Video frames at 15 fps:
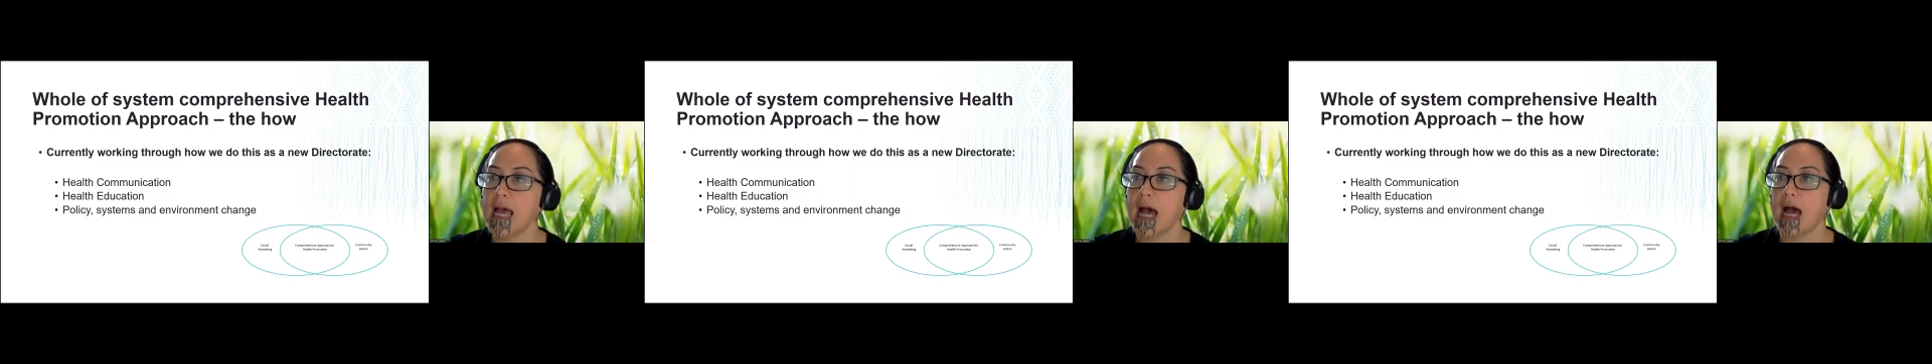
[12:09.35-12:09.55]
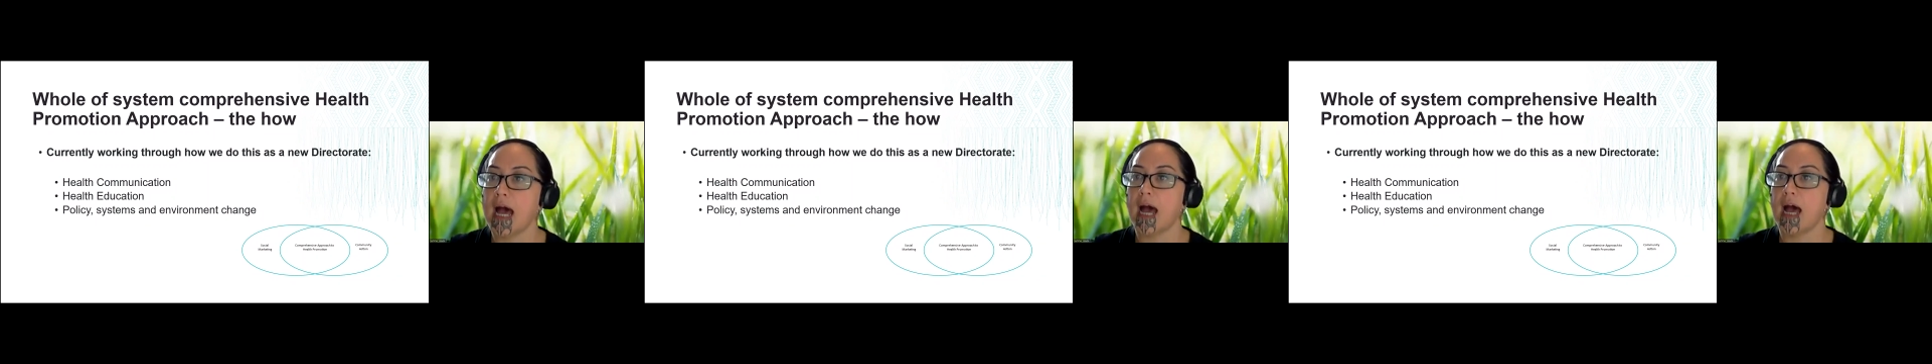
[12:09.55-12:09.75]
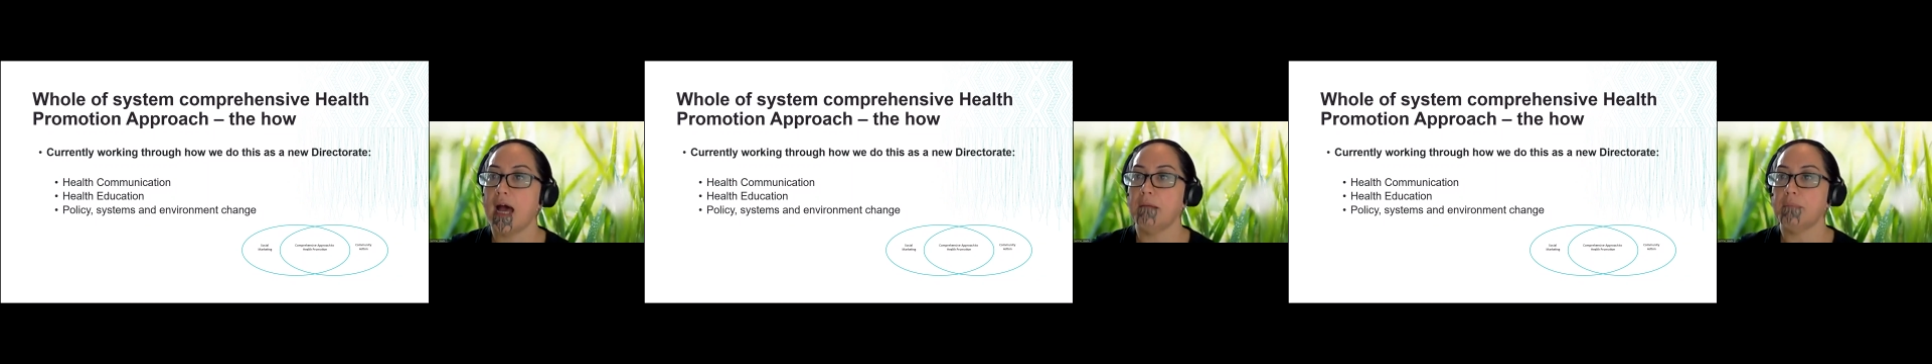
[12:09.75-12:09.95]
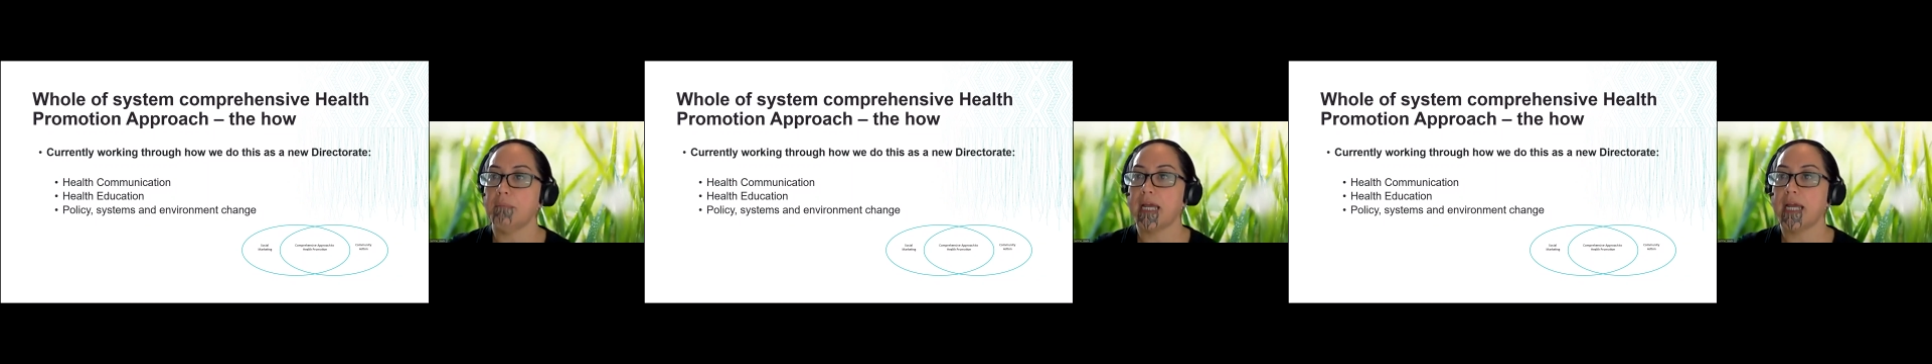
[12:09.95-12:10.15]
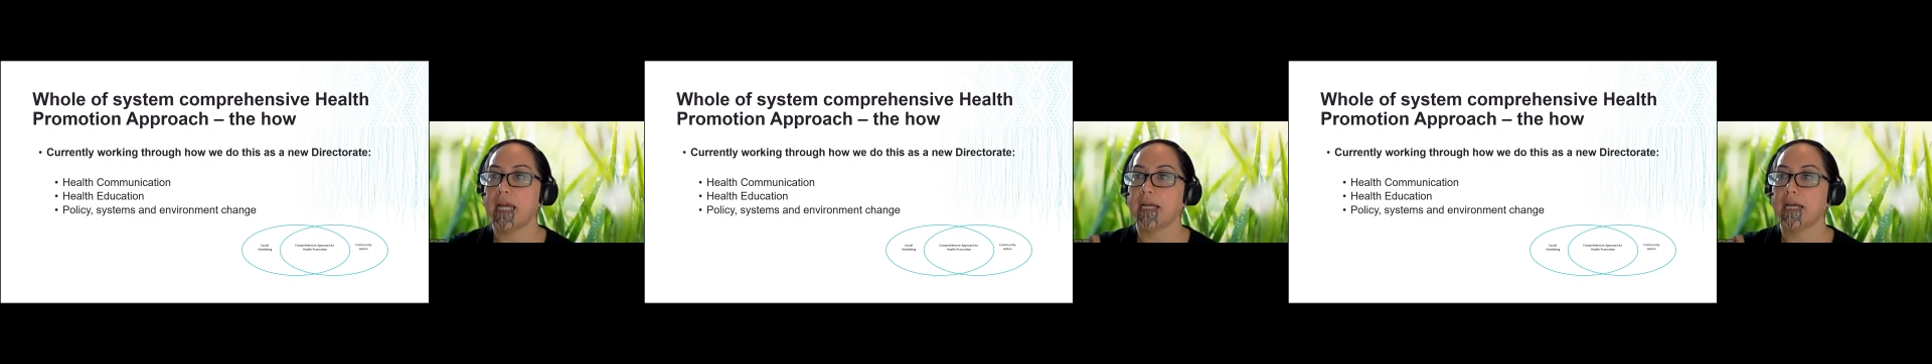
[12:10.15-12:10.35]

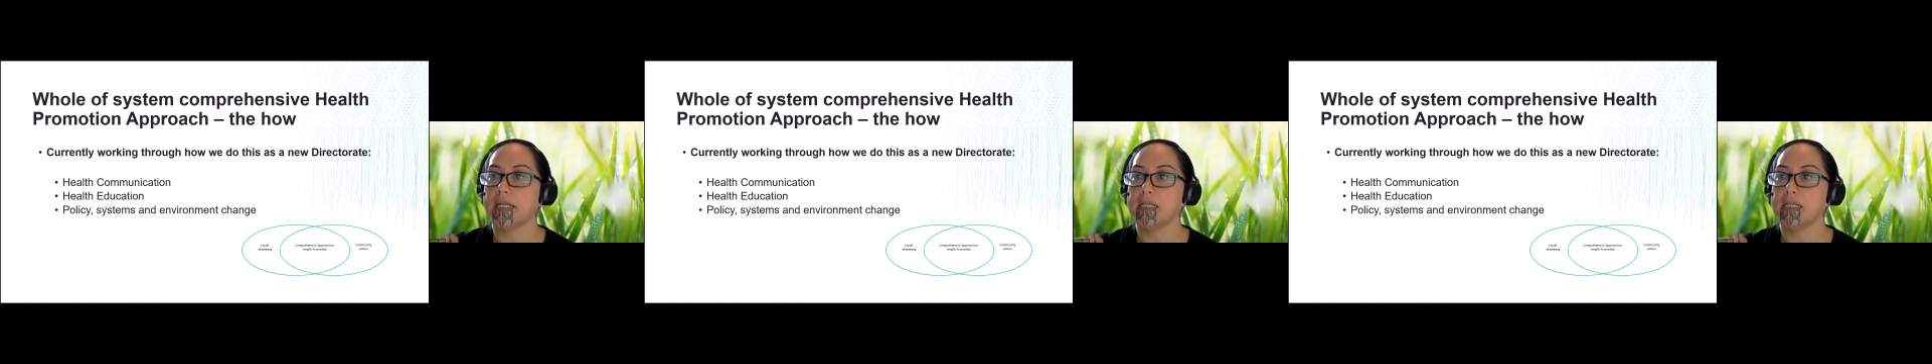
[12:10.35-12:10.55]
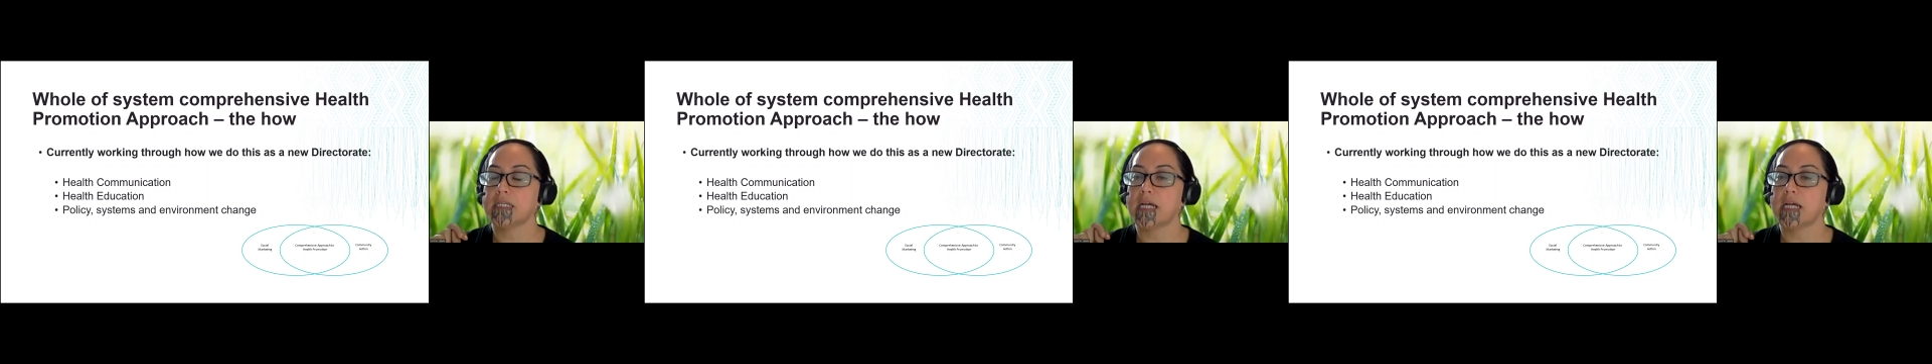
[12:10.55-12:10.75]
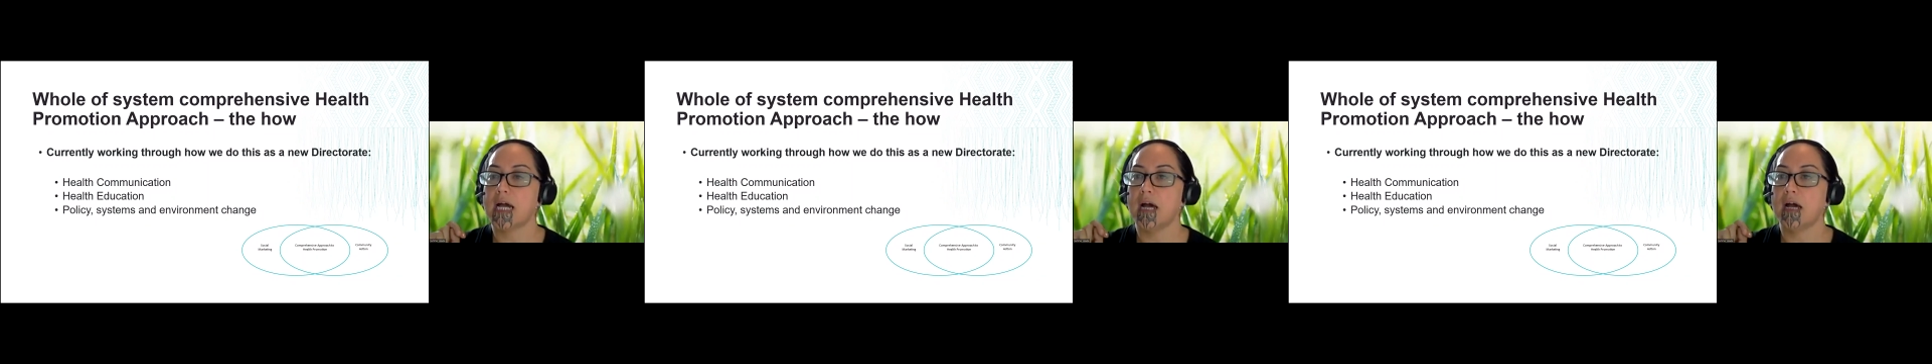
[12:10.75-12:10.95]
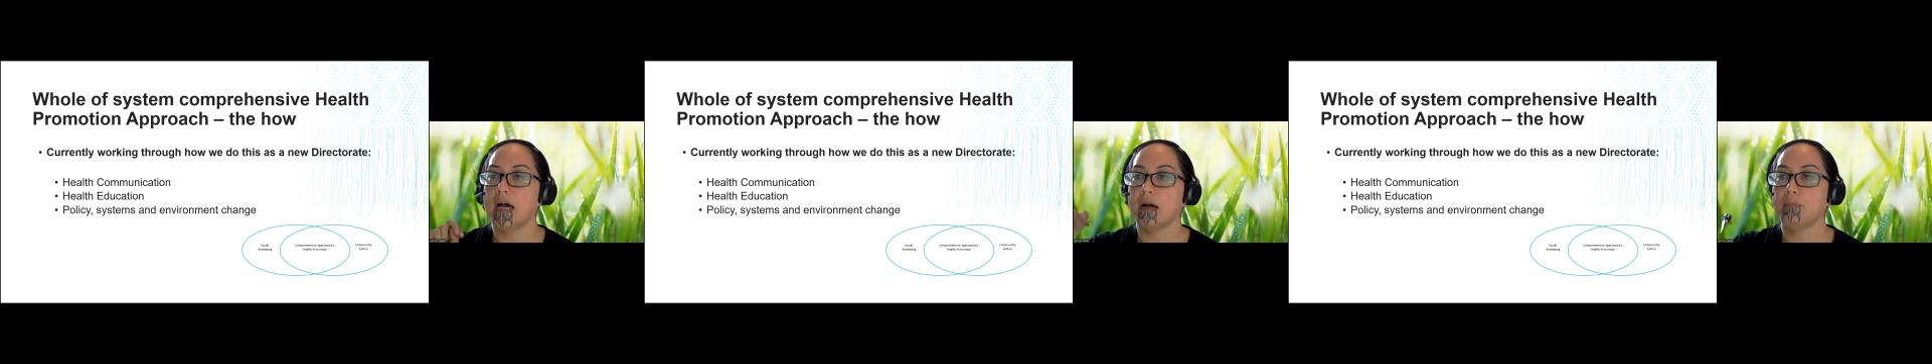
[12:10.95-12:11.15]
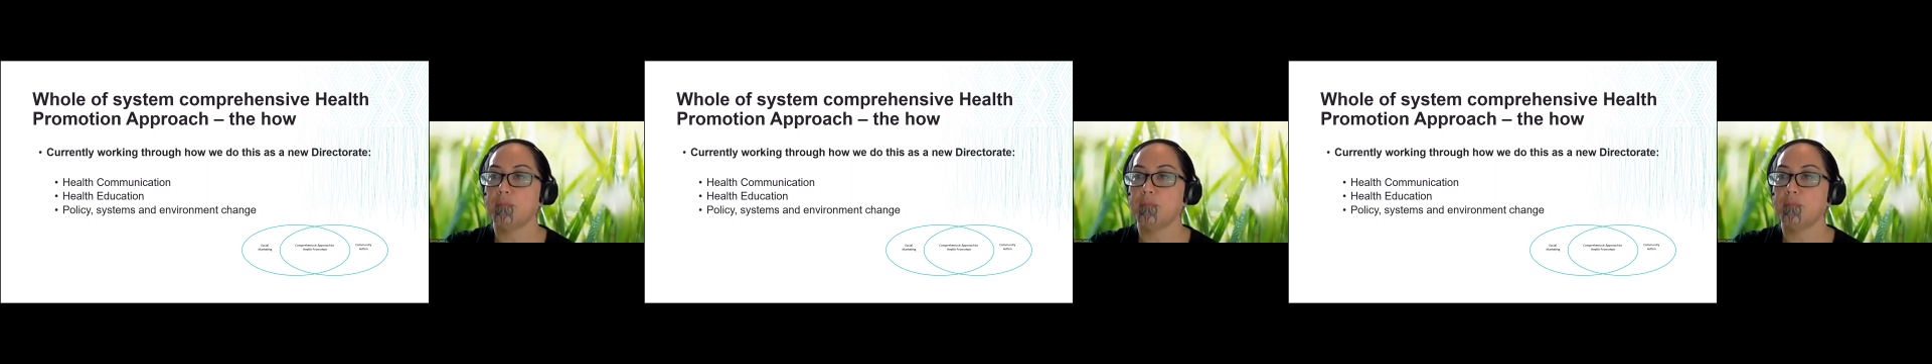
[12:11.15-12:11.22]
and a